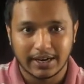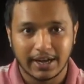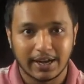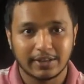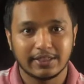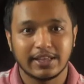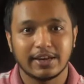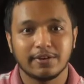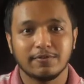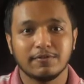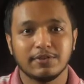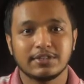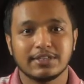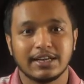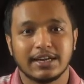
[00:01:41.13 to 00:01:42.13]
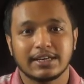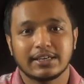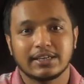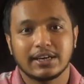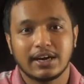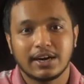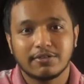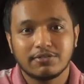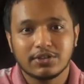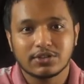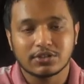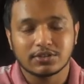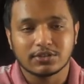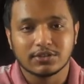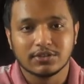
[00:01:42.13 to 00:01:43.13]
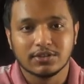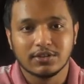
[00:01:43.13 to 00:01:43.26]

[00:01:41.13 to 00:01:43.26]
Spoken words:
and then we select our features,